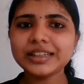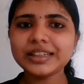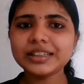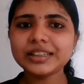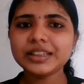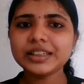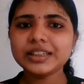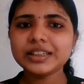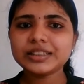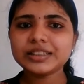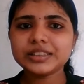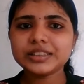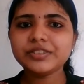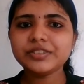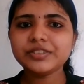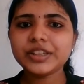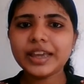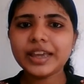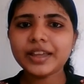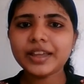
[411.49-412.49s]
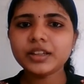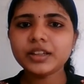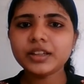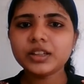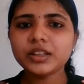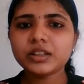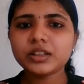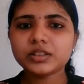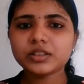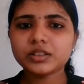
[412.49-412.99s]
like C we
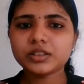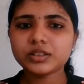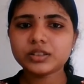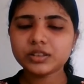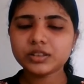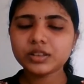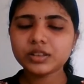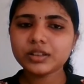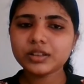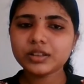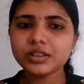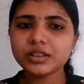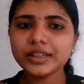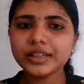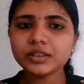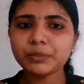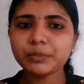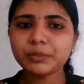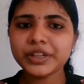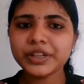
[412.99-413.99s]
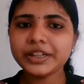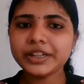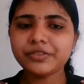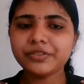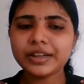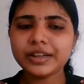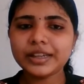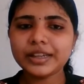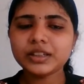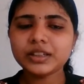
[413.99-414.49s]
can
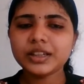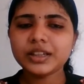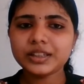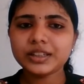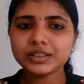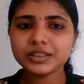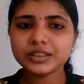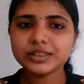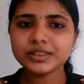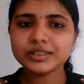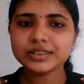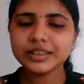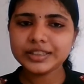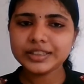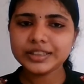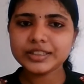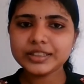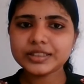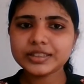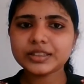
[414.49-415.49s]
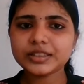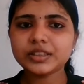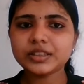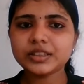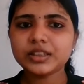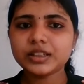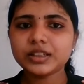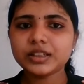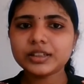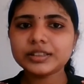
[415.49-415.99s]
predefine like it's
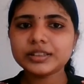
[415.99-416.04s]
integer